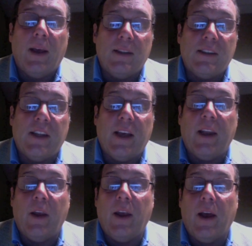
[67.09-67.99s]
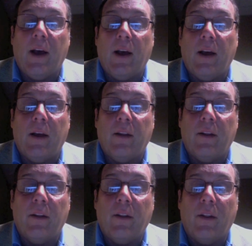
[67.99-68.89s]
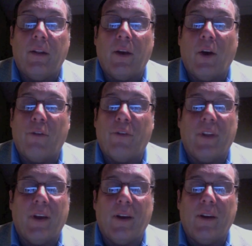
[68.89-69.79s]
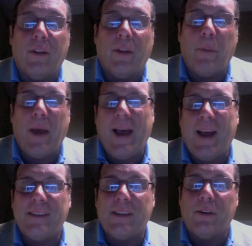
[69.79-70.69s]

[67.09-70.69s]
Instead, they go for the pass,